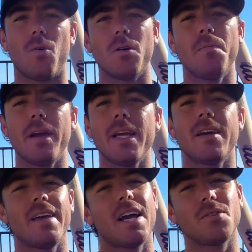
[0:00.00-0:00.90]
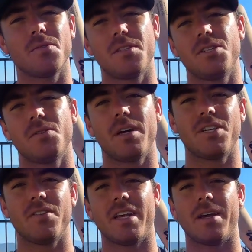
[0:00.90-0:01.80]
or depending on the actual
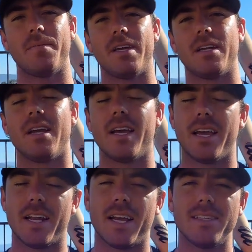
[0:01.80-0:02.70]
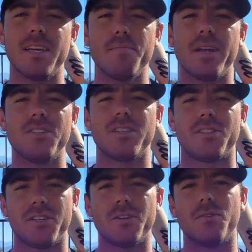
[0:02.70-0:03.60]
situation that I'm in. And as I
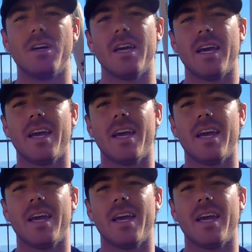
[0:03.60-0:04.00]
mentioned too,